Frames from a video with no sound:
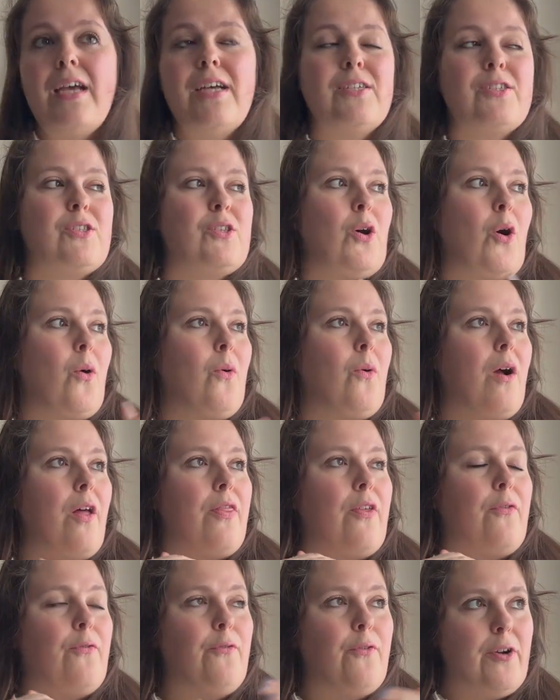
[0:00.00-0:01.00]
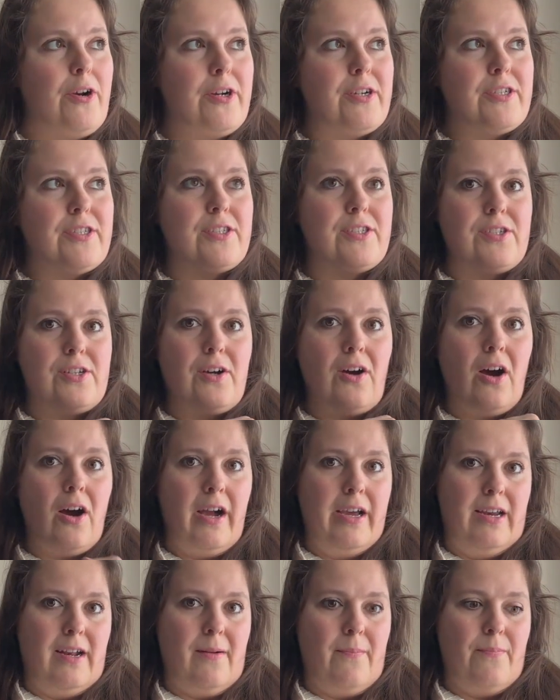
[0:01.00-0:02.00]
So the first
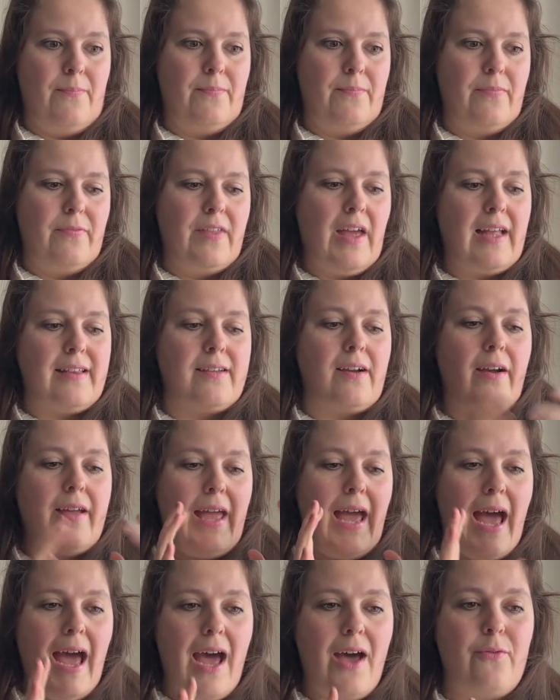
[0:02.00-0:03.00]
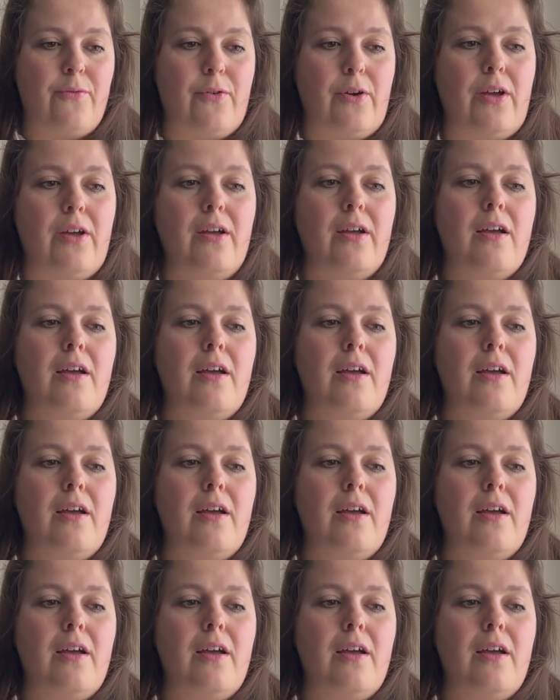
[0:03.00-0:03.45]
item that I have